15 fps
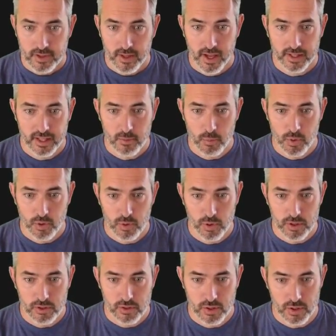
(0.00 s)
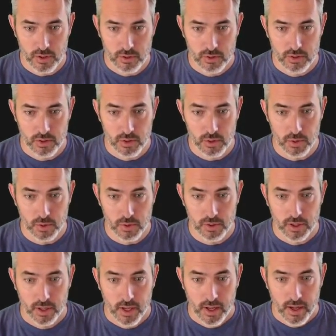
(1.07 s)
and then we're going to go to
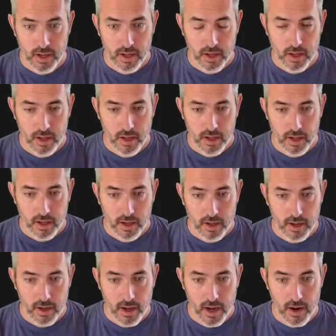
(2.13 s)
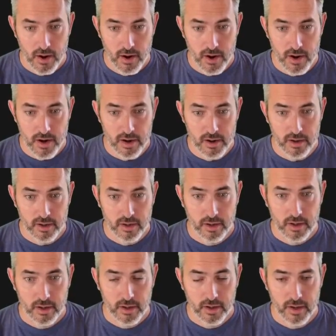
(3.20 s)
our
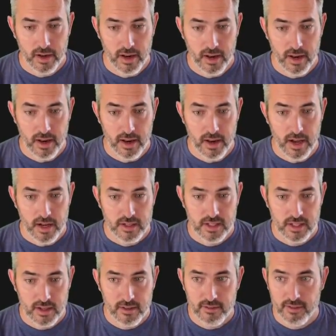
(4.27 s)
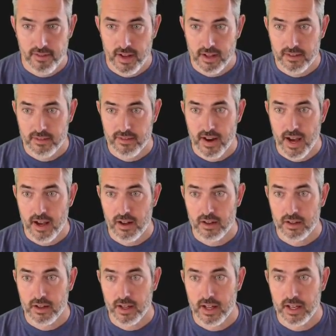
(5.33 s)
Nuxt config file,
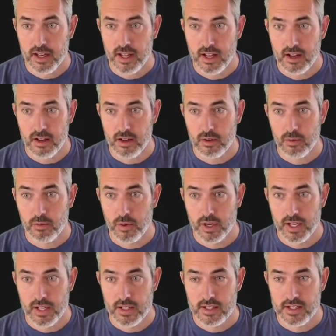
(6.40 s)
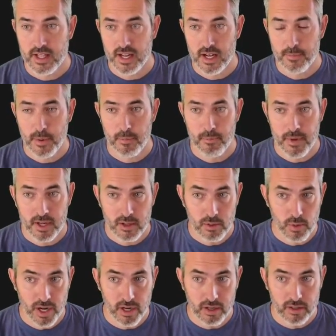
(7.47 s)
and here we're gonna set up a
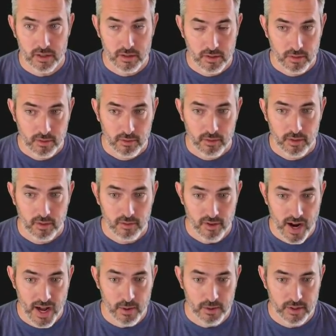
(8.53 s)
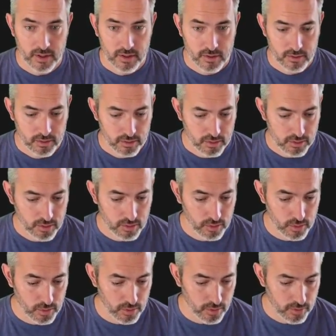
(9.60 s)
middleware route
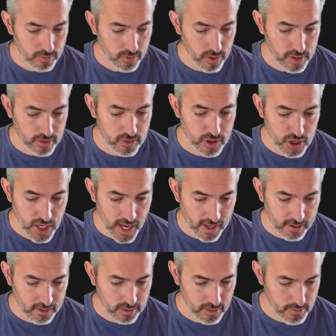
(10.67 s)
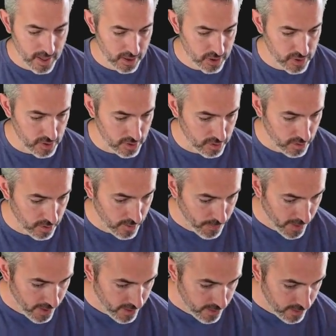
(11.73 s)
for it to check to make sure
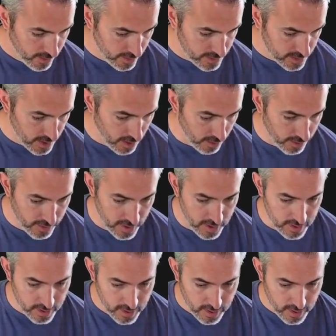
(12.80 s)
it's healthy.